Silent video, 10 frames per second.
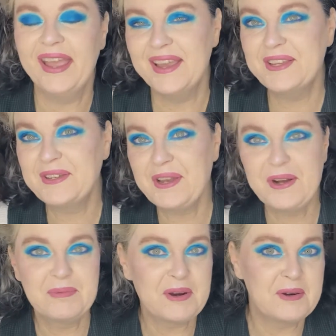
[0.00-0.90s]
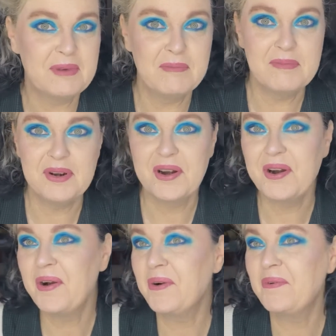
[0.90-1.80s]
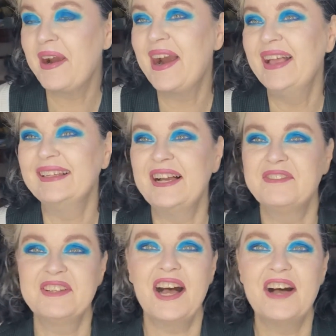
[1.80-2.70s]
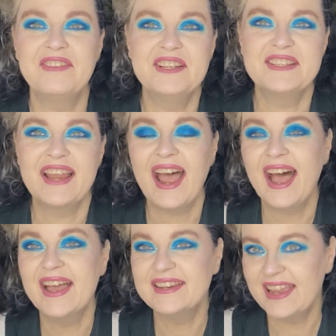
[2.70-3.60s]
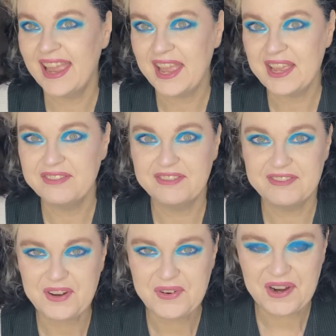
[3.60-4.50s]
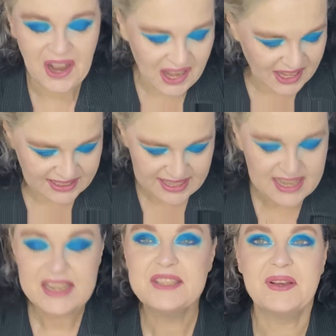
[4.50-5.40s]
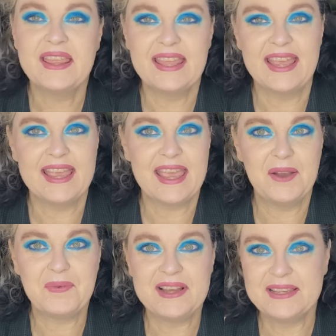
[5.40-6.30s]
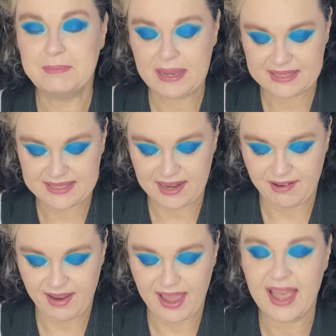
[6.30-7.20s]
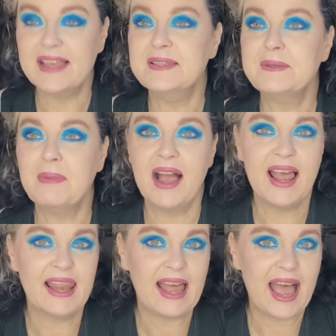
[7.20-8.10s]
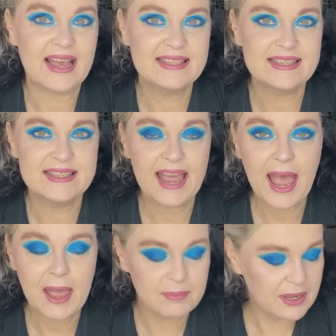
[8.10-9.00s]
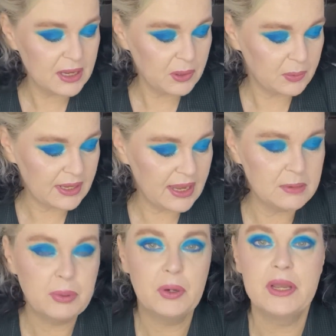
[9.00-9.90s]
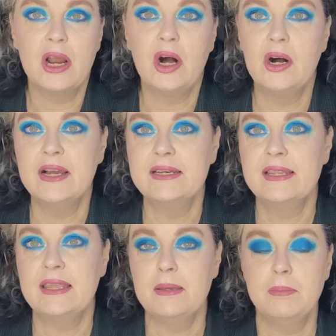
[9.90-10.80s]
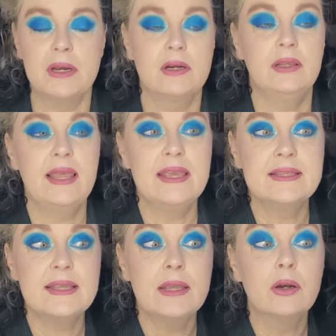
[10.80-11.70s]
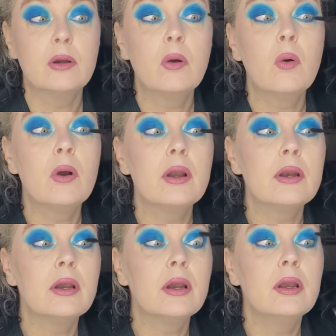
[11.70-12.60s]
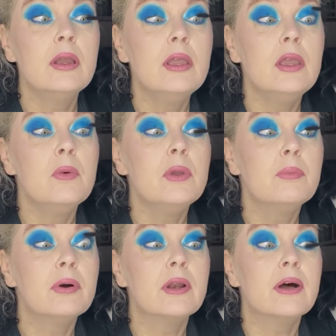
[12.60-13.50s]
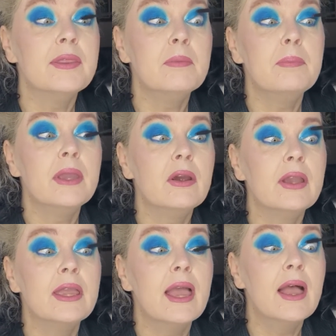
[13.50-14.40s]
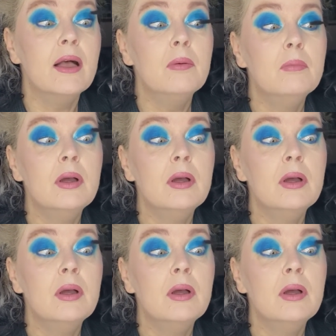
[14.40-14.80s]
so I hope I remember where I left off. I just had a phone call. So I think it was mascara as my last step. We had put on the Bitter Lace inner corner. We put on the Berry M